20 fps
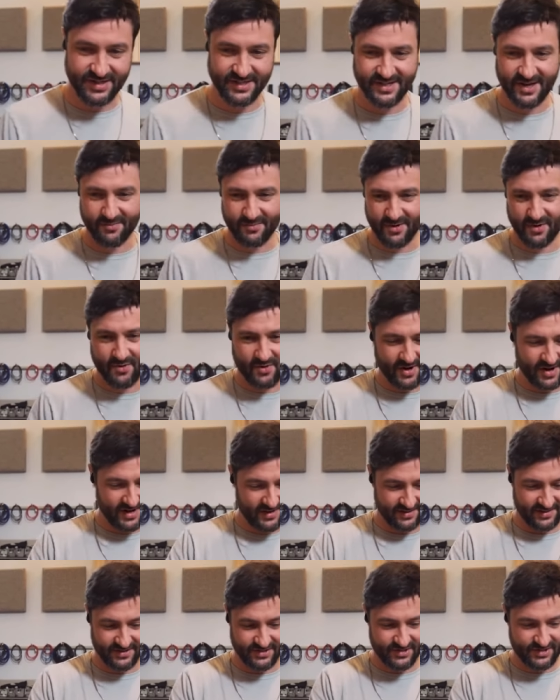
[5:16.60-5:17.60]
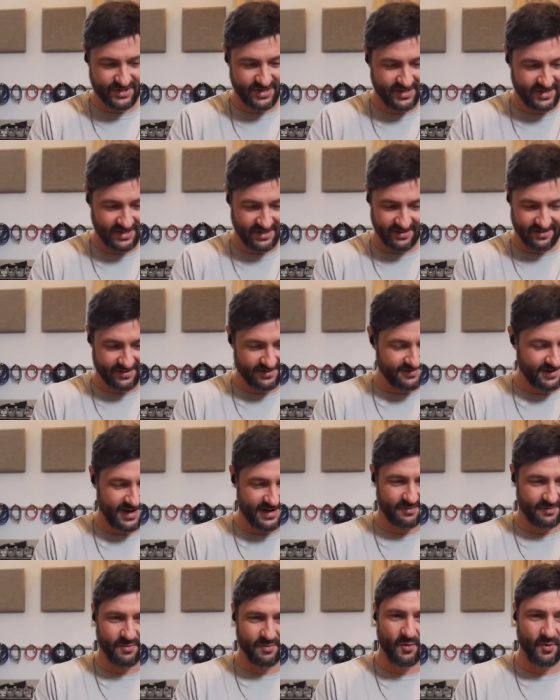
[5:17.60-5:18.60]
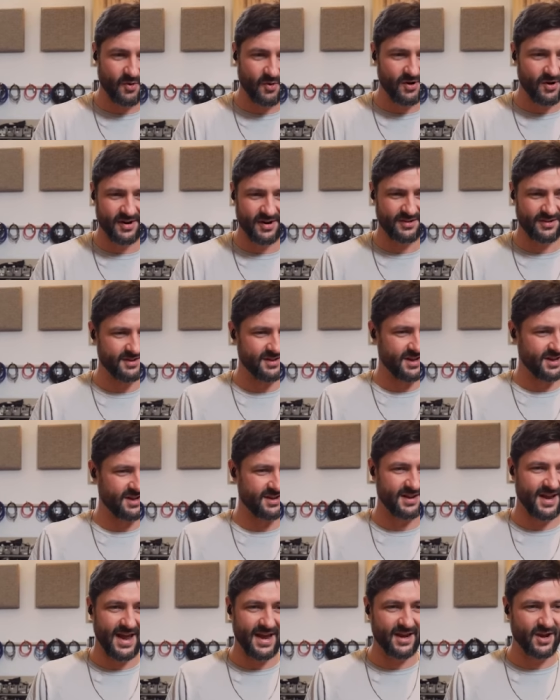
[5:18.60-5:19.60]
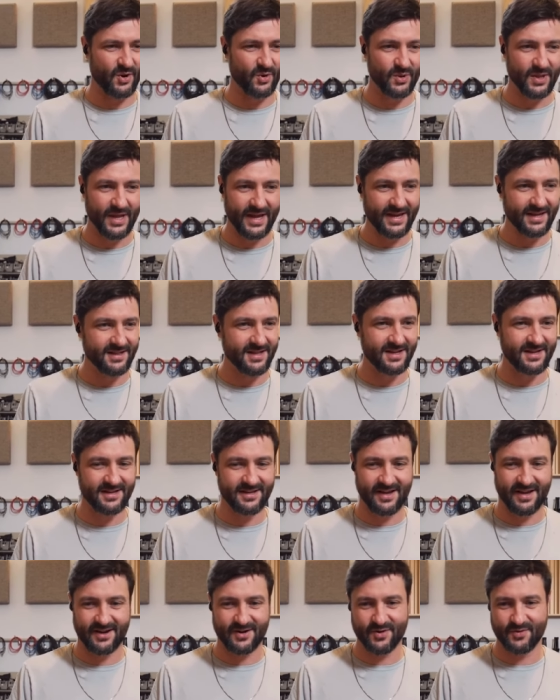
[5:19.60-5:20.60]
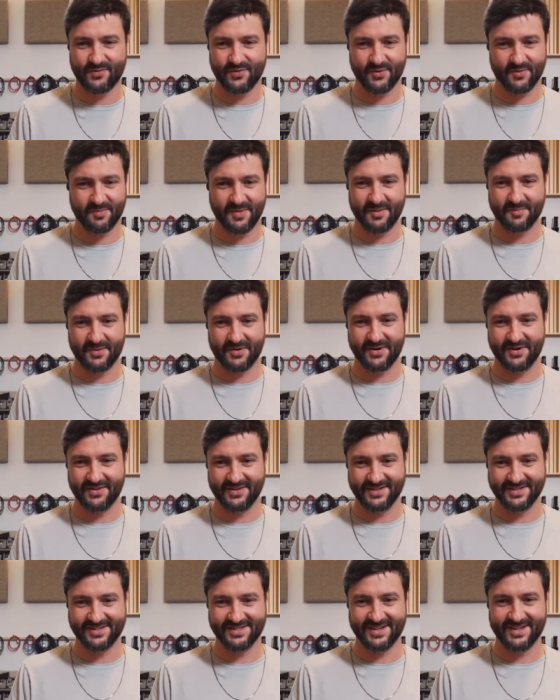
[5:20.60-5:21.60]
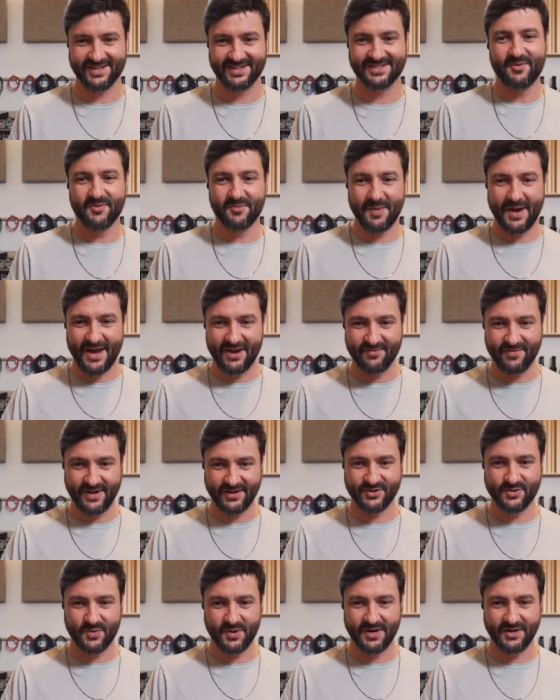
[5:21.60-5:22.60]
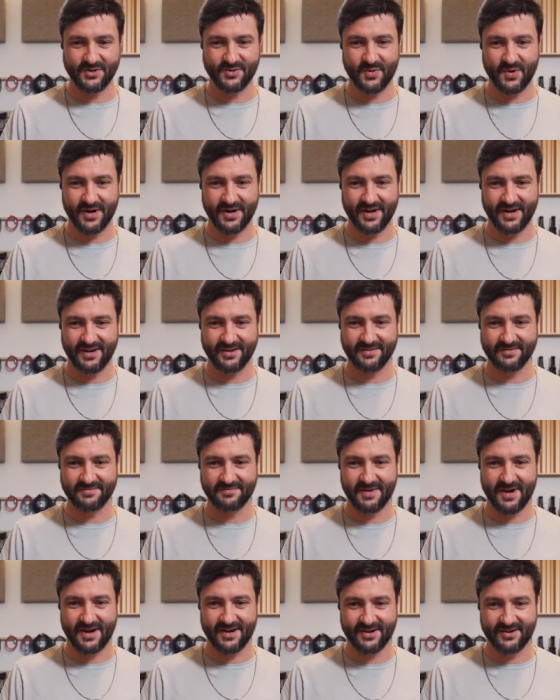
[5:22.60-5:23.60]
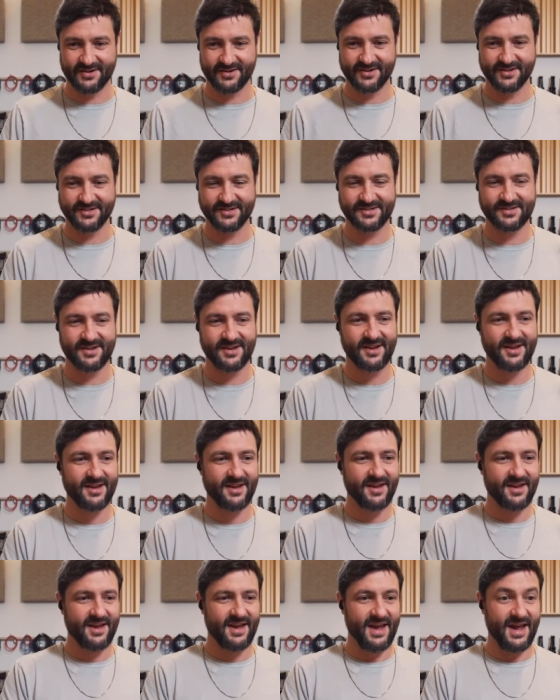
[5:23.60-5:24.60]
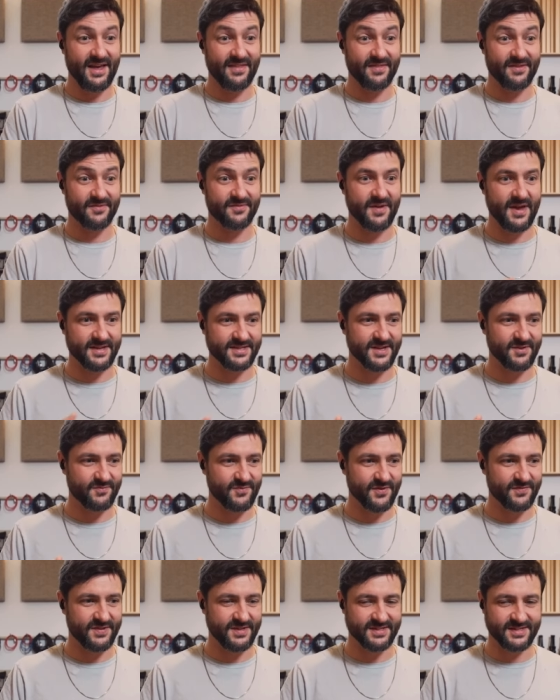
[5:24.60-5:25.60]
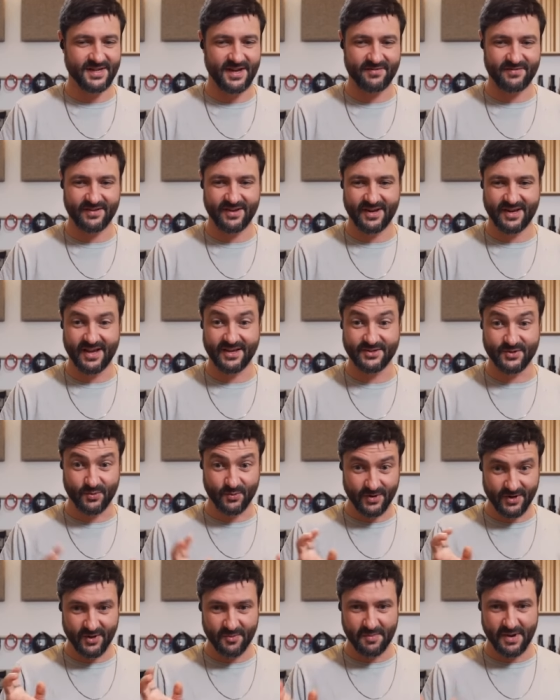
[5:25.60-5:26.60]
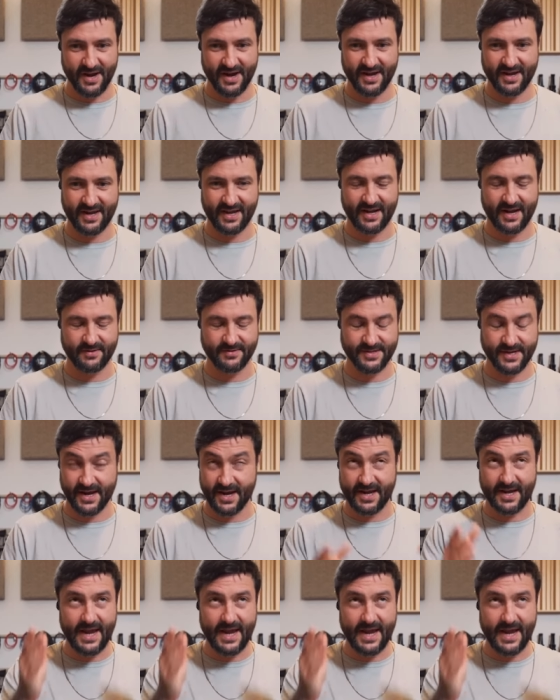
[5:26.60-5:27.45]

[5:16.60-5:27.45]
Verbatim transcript: because I'm recording yeah. on a shitty tiny board into like an Echo Layla. I don't know if you remember mm-hmm. all these things with my yeah. Event 2020 monitors and the SM57, like that's a real mic. And I was like, I